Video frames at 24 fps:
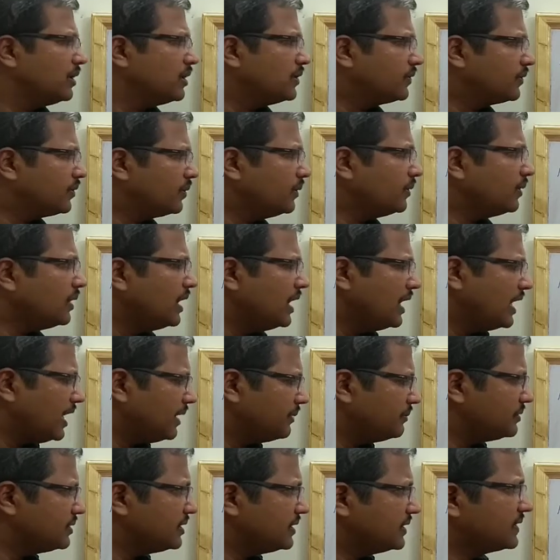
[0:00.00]
So I
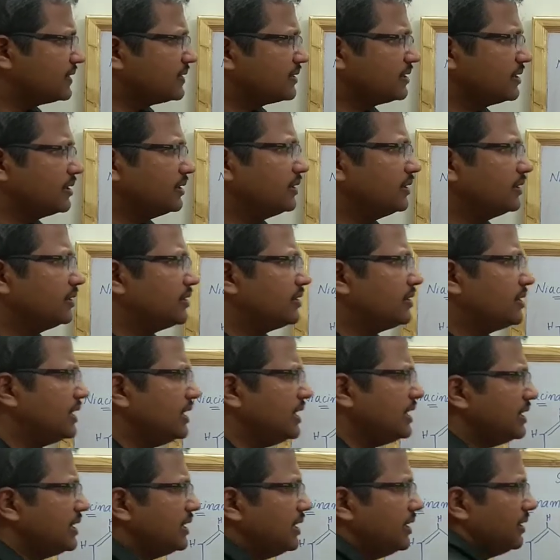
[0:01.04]
am just
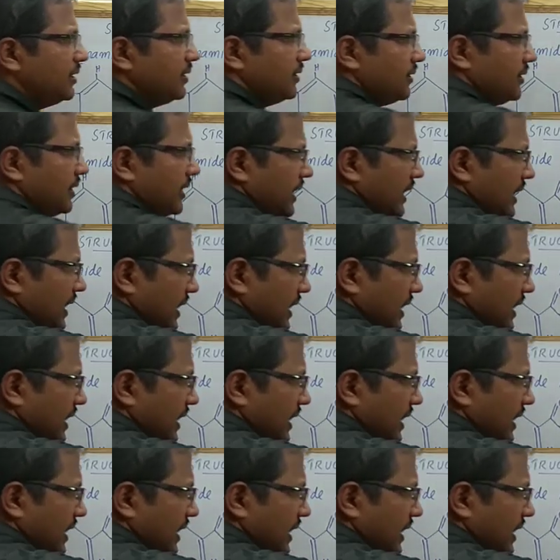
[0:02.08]
taking the